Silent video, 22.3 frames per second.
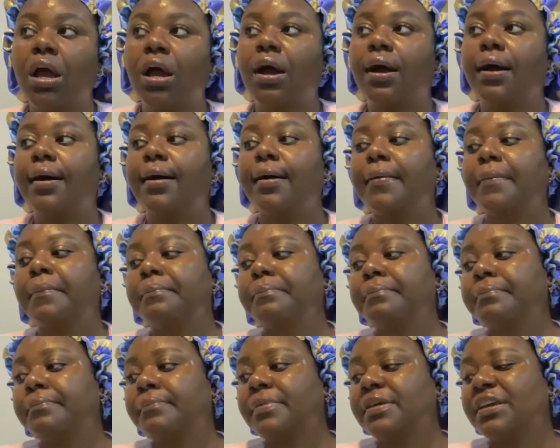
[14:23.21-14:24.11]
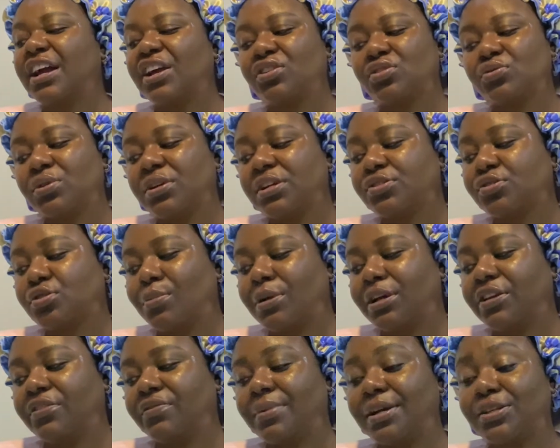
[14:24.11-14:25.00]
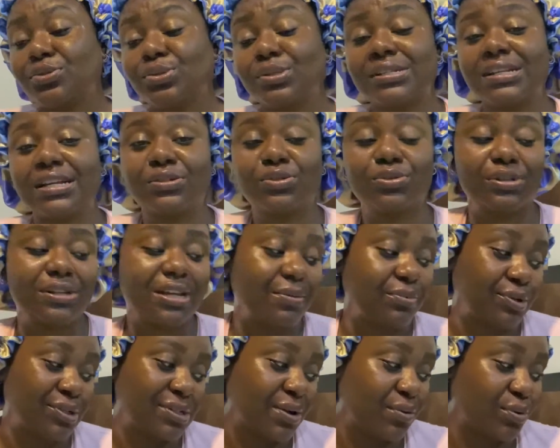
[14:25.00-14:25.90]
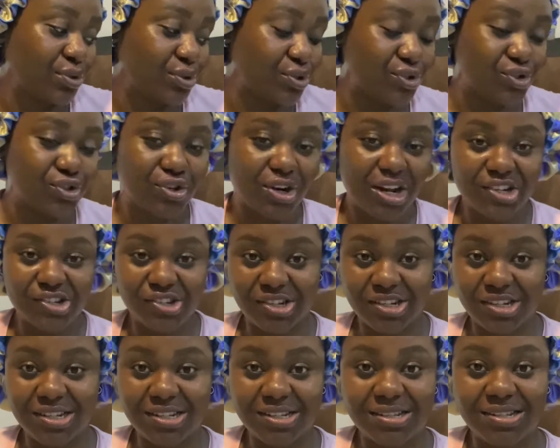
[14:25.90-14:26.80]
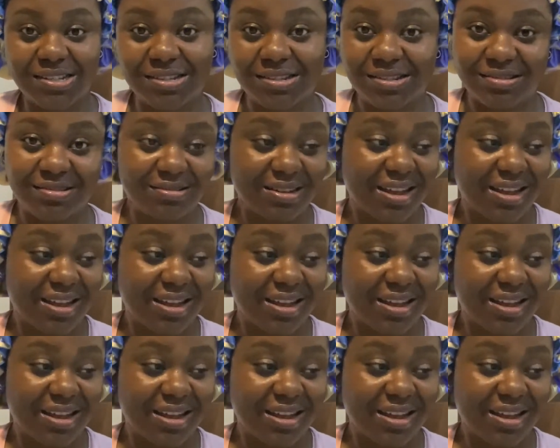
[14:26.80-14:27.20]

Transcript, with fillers: um, yeah, I just wanted to come and give my two cents on that because I want to trash this.